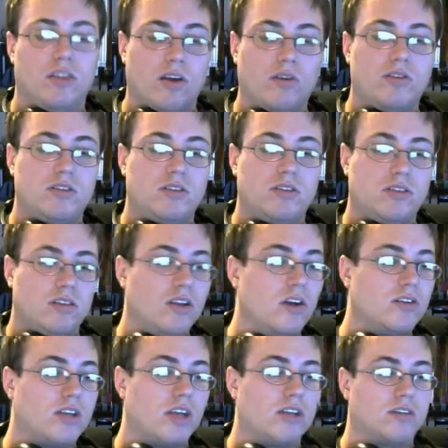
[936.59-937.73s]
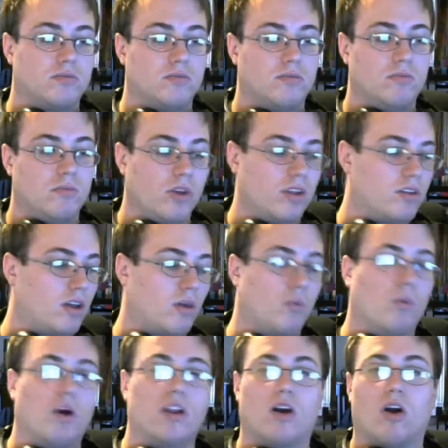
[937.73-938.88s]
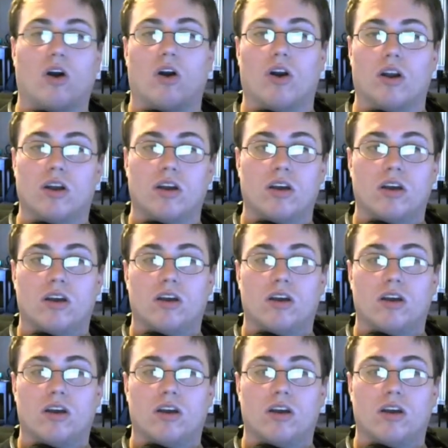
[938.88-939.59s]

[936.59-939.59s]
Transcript: No changes more than like one card.